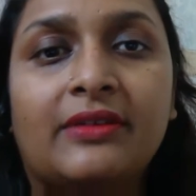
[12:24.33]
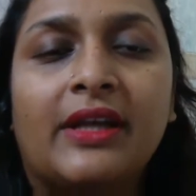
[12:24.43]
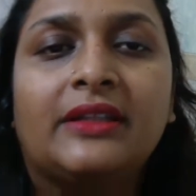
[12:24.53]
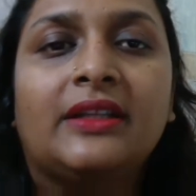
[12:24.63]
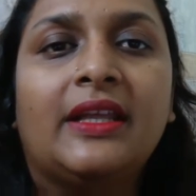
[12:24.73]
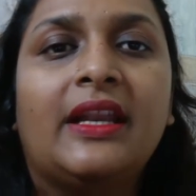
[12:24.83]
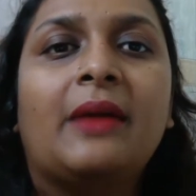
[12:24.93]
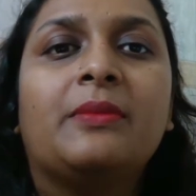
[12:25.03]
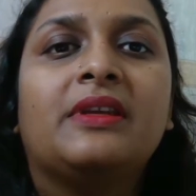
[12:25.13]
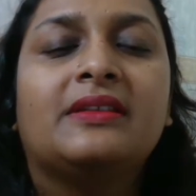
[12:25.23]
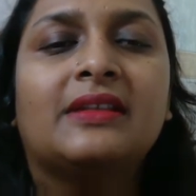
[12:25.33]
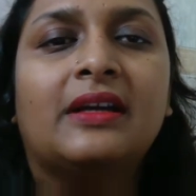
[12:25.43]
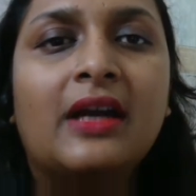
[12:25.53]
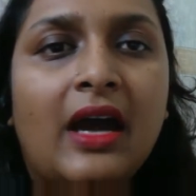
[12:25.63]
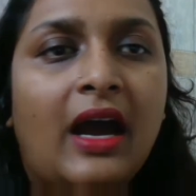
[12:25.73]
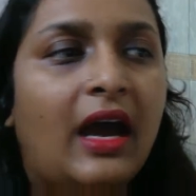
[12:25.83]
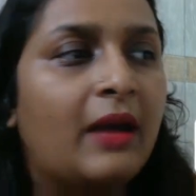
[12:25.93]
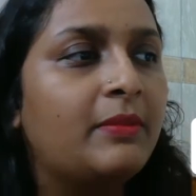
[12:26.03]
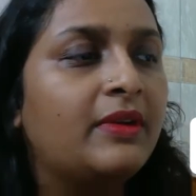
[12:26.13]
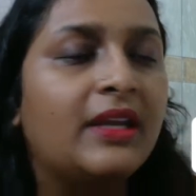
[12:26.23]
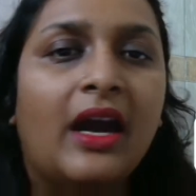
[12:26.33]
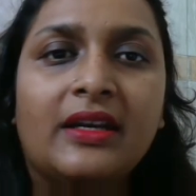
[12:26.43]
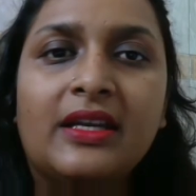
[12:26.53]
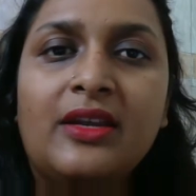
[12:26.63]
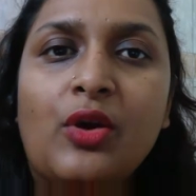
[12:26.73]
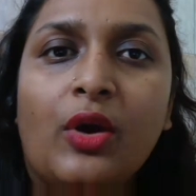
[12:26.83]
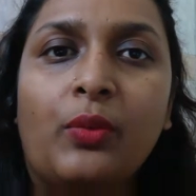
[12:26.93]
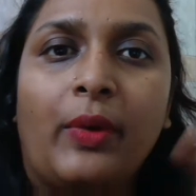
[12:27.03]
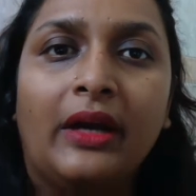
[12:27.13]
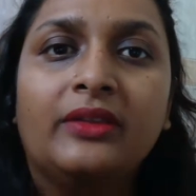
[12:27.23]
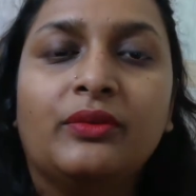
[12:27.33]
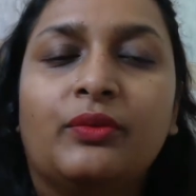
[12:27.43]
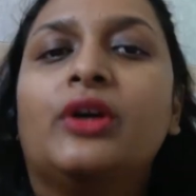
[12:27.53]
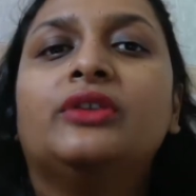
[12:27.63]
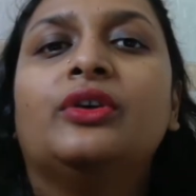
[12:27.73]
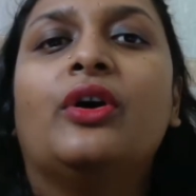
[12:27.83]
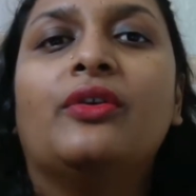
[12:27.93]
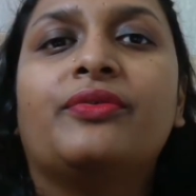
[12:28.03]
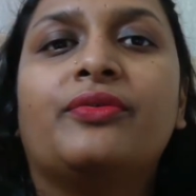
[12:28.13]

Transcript: rather than I'm regarding your worth of